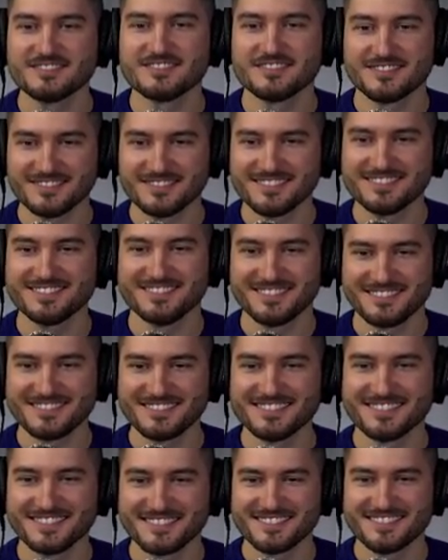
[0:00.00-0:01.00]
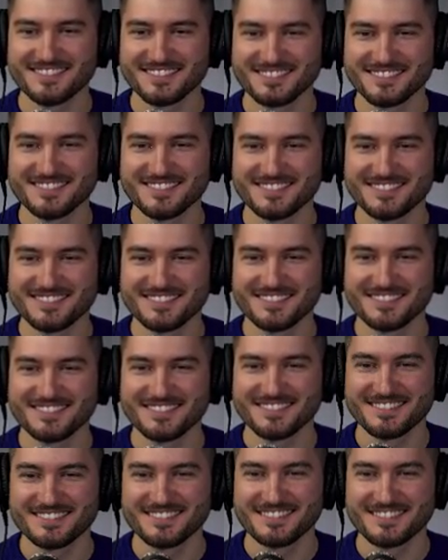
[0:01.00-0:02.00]

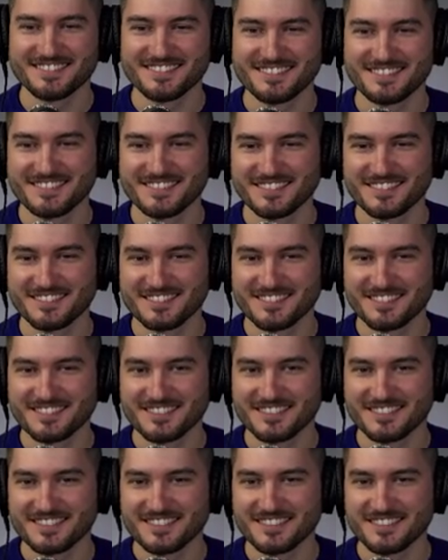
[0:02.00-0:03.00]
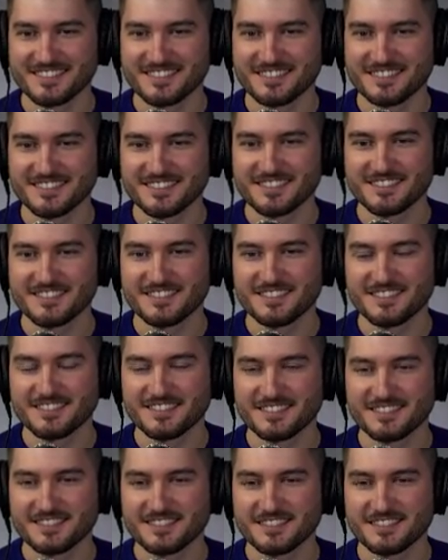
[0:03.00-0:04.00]

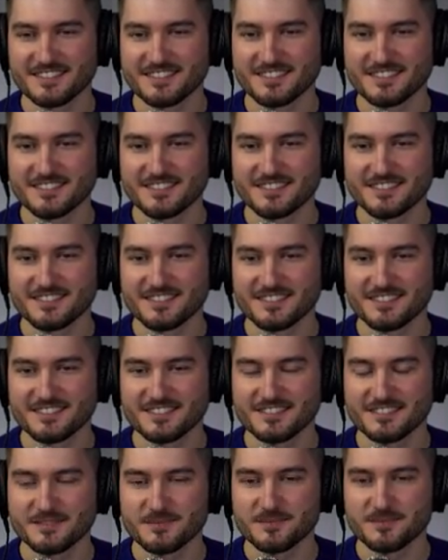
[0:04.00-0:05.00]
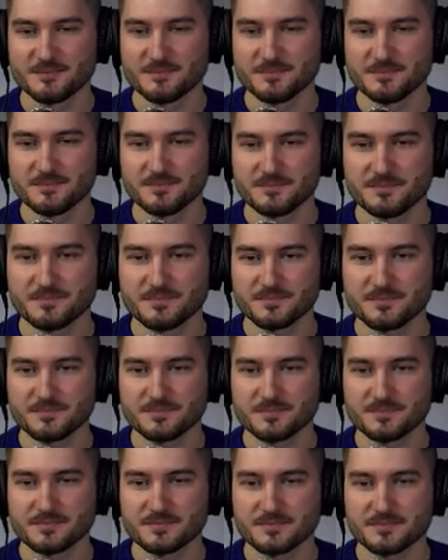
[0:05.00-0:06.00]

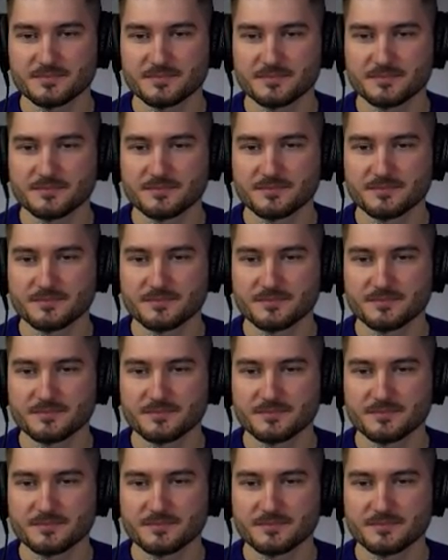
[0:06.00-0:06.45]
(not speaking)